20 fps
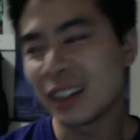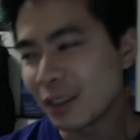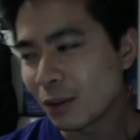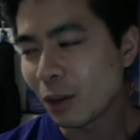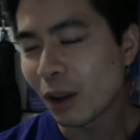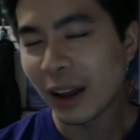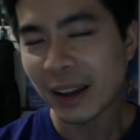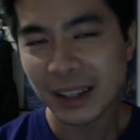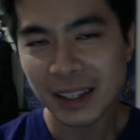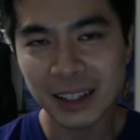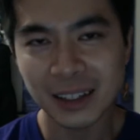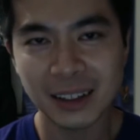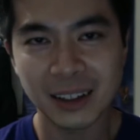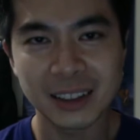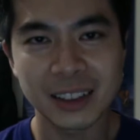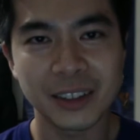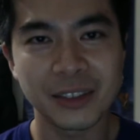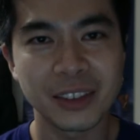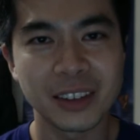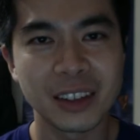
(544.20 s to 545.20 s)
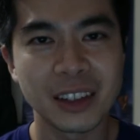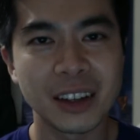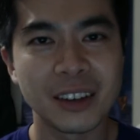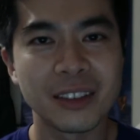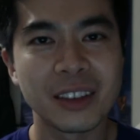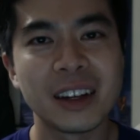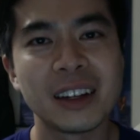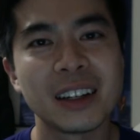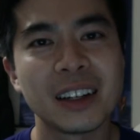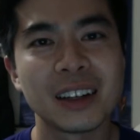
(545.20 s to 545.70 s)
and Lion King I definitely
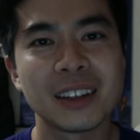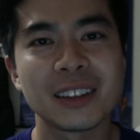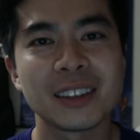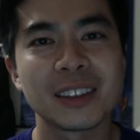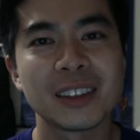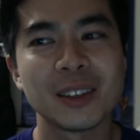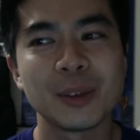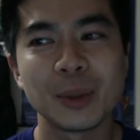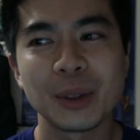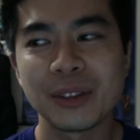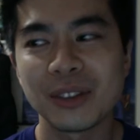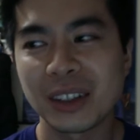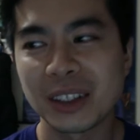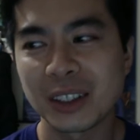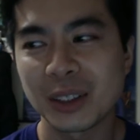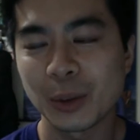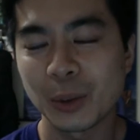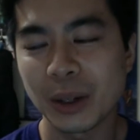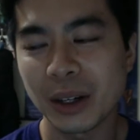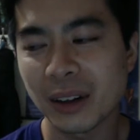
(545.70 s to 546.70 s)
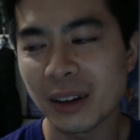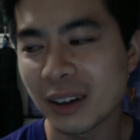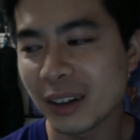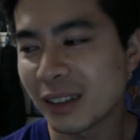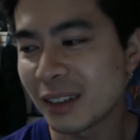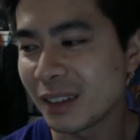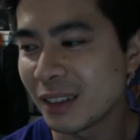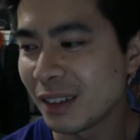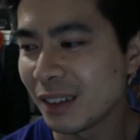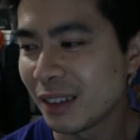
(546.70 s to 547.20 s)
love that now, so it'd be fun to wear
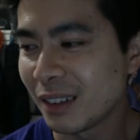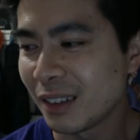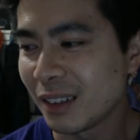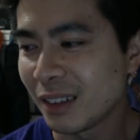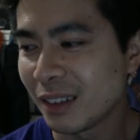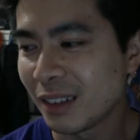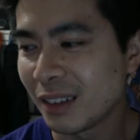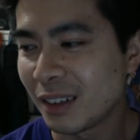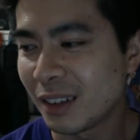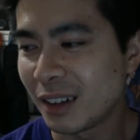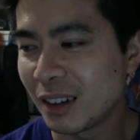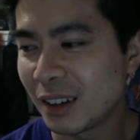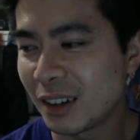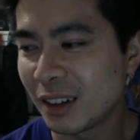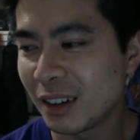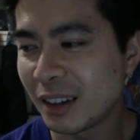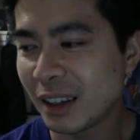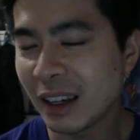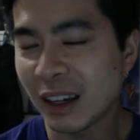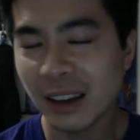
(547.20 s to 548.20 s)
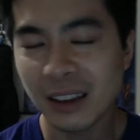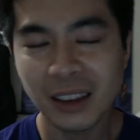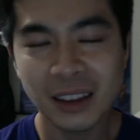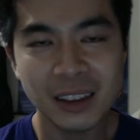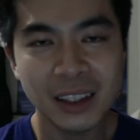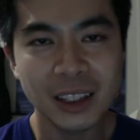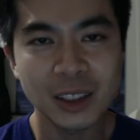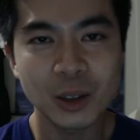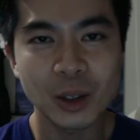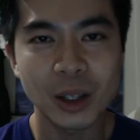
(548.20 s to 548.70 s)
it. Yeah, I
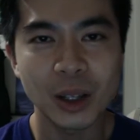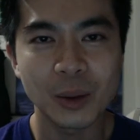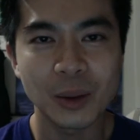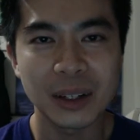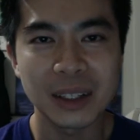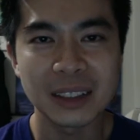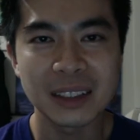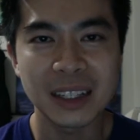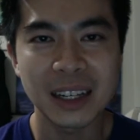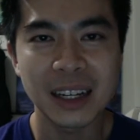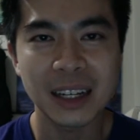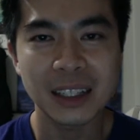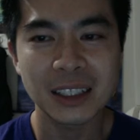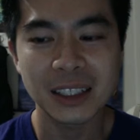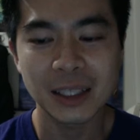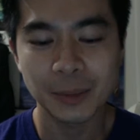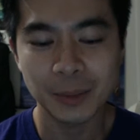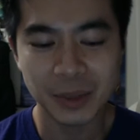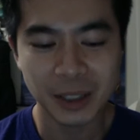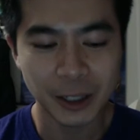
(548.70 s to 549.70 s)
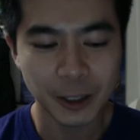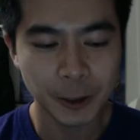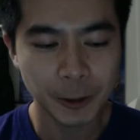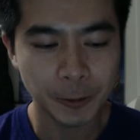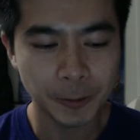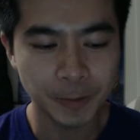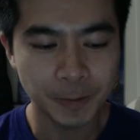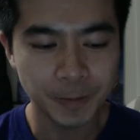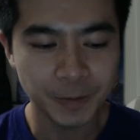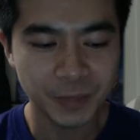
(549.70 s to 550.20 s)
think that's all I want to say. Except
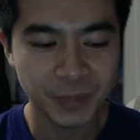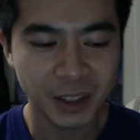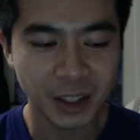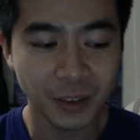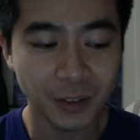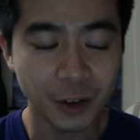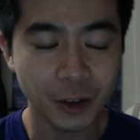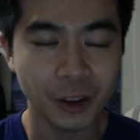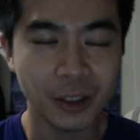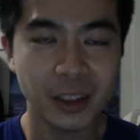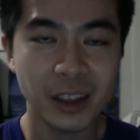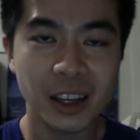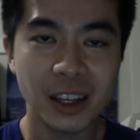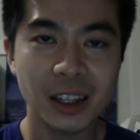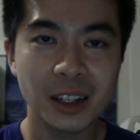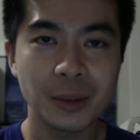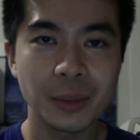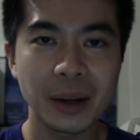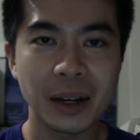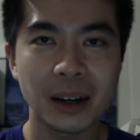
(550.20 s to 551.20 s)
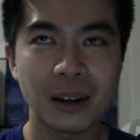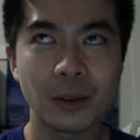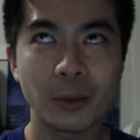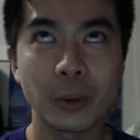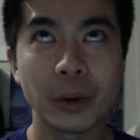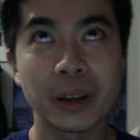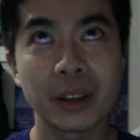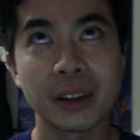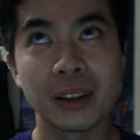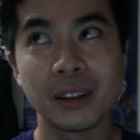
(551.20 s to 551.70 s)
if you're thinking
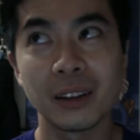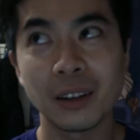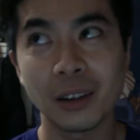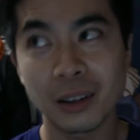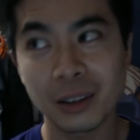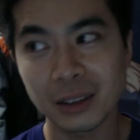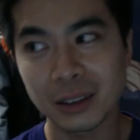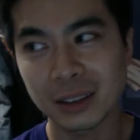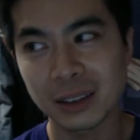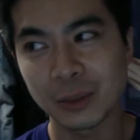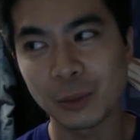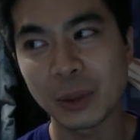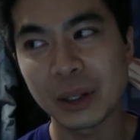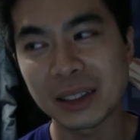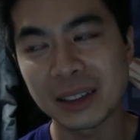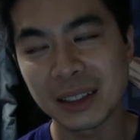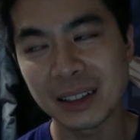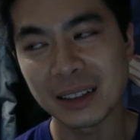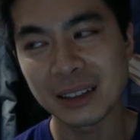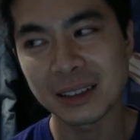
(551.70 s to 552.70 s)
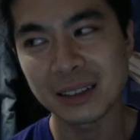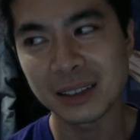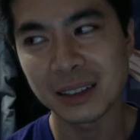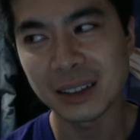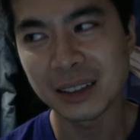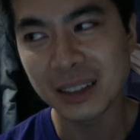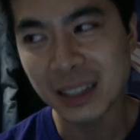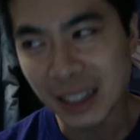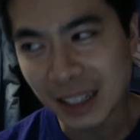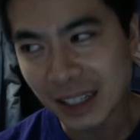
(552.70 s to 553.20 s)
about whether
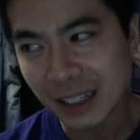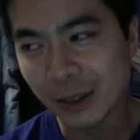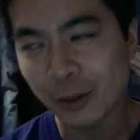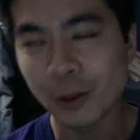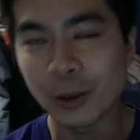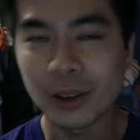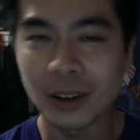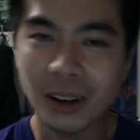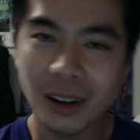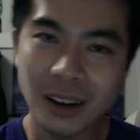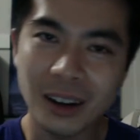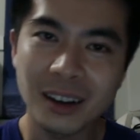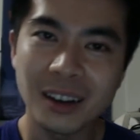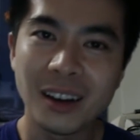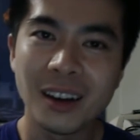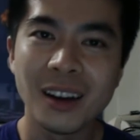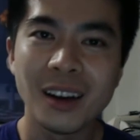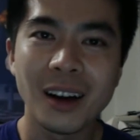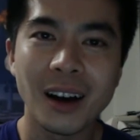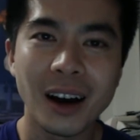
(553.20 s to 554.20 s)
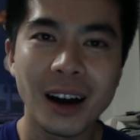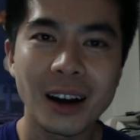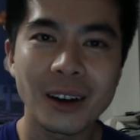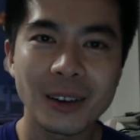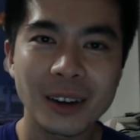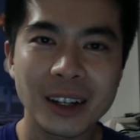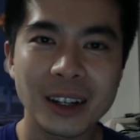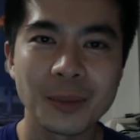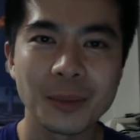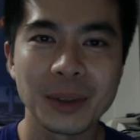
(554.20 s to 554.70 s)
to see it or not, I
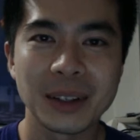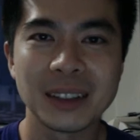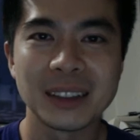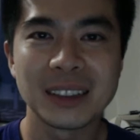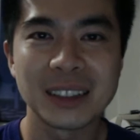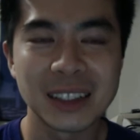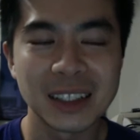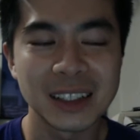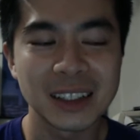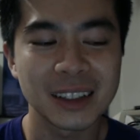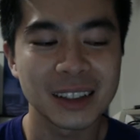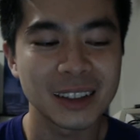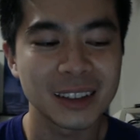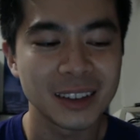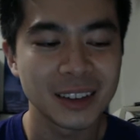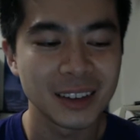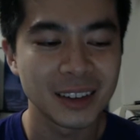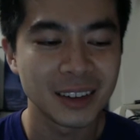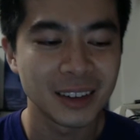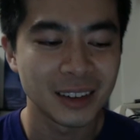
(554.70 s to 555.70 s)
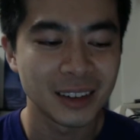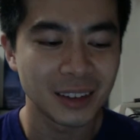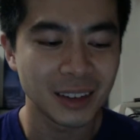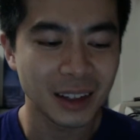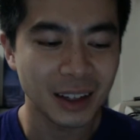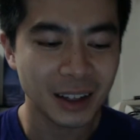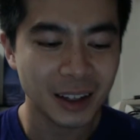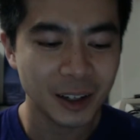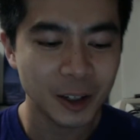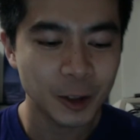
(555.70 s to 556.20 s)
recommend seeing it.
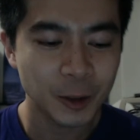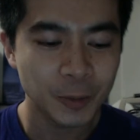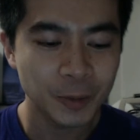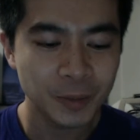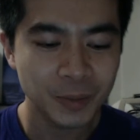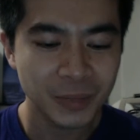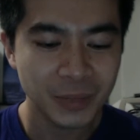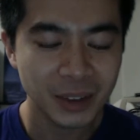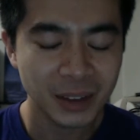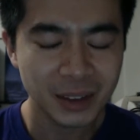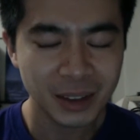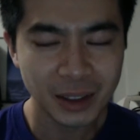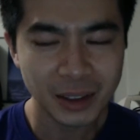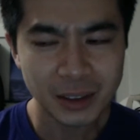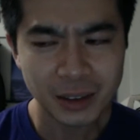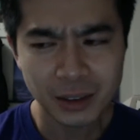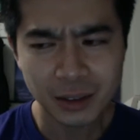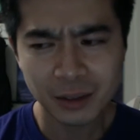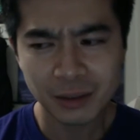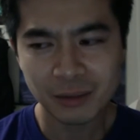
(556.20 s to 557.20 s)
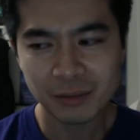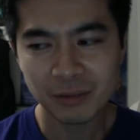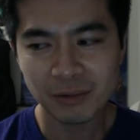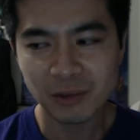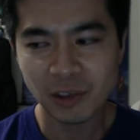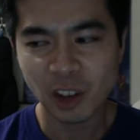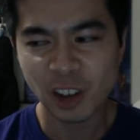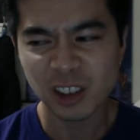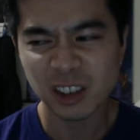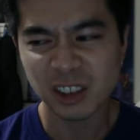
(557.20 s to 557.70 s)
Like it does
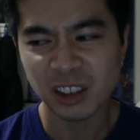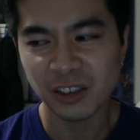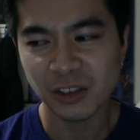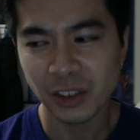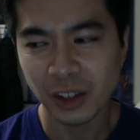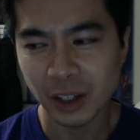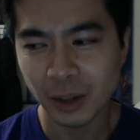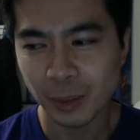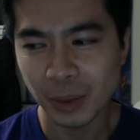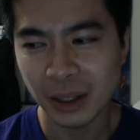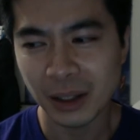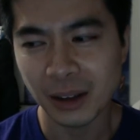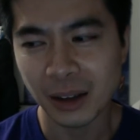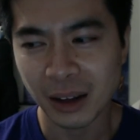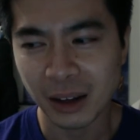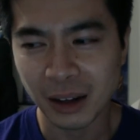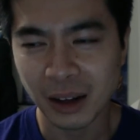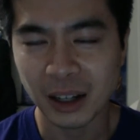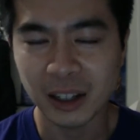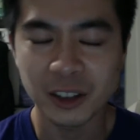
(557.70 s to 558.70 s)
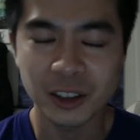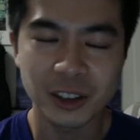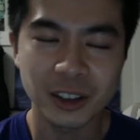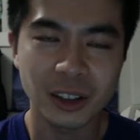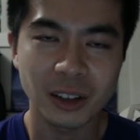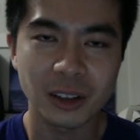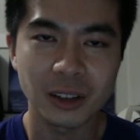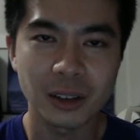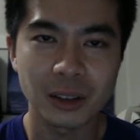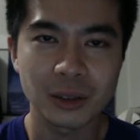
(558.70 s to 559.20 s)
cost a fair bit, like
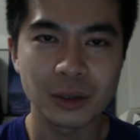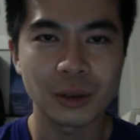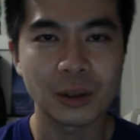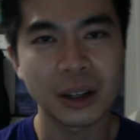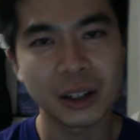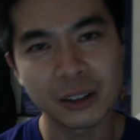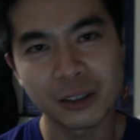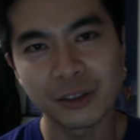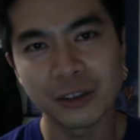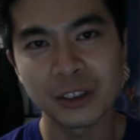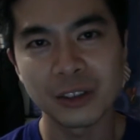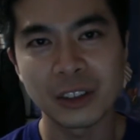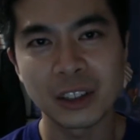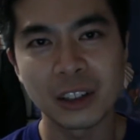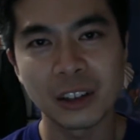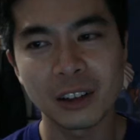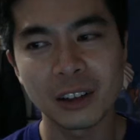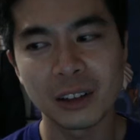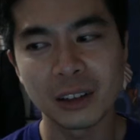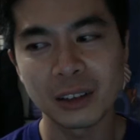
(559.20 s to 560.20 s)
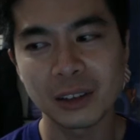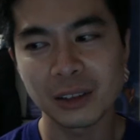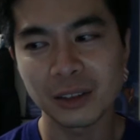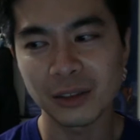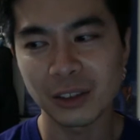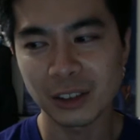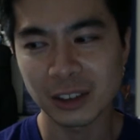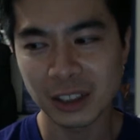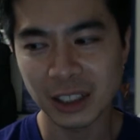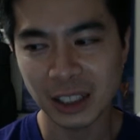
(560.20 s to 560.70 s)
$100 or
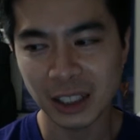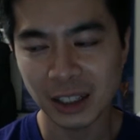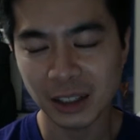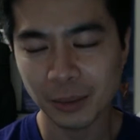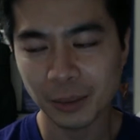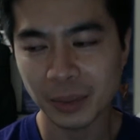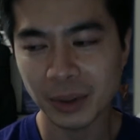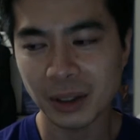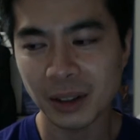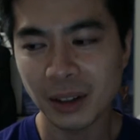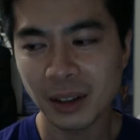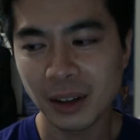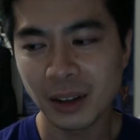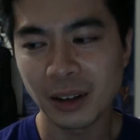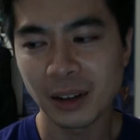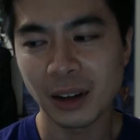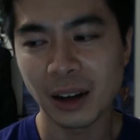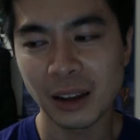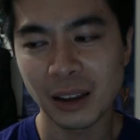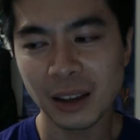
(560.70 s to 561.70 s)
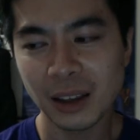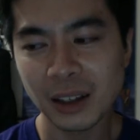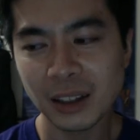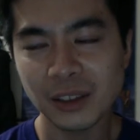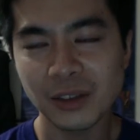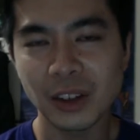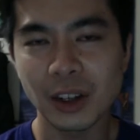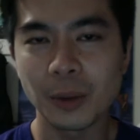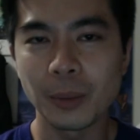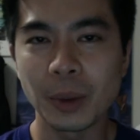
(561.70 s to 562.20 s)
$150 for a ticket, but I think
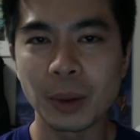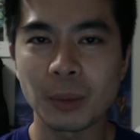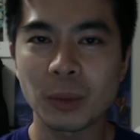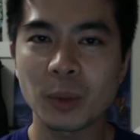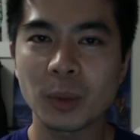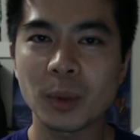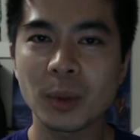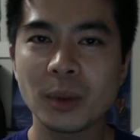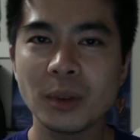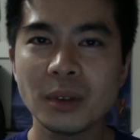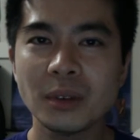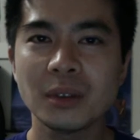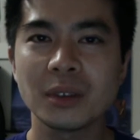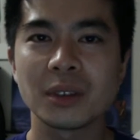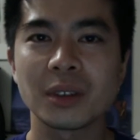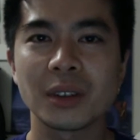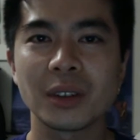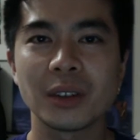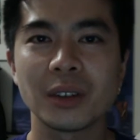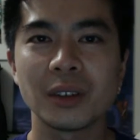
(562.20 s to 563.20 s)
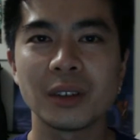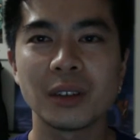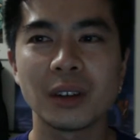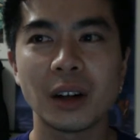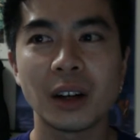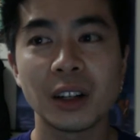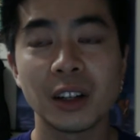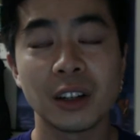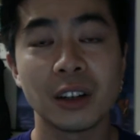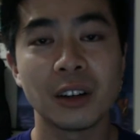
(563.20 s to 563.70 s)
it's very memorable. So
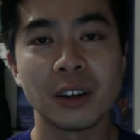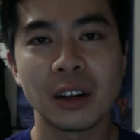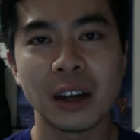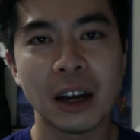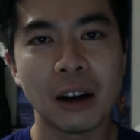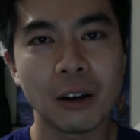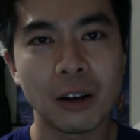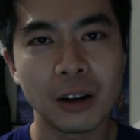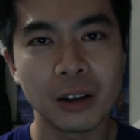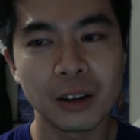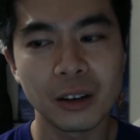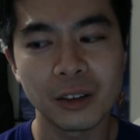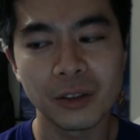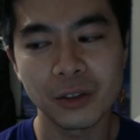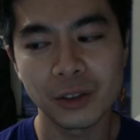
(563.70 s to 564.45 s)
I don't know how